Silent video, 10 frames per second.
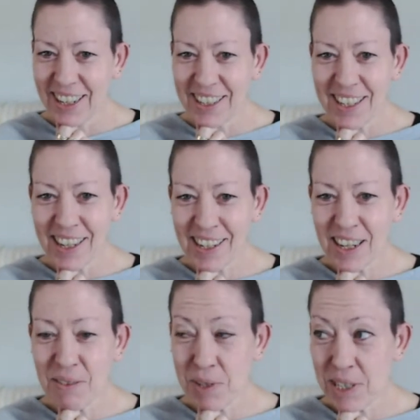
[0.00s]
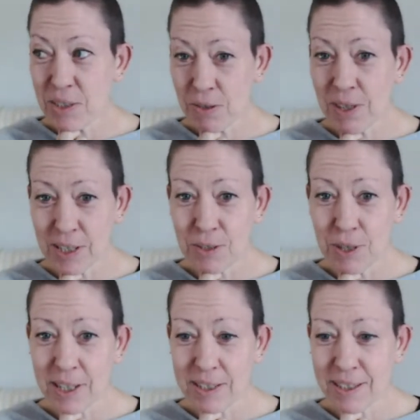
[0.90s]
Yeah, I'm literally
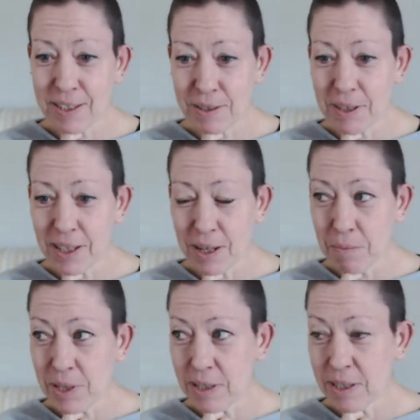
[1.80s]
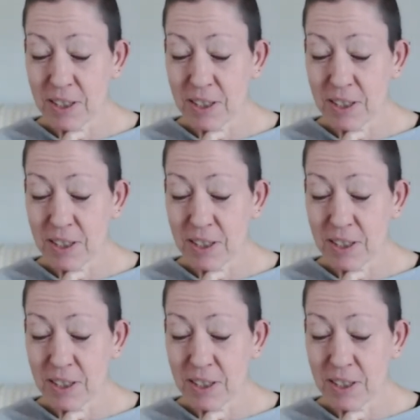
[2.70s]
attracted to it.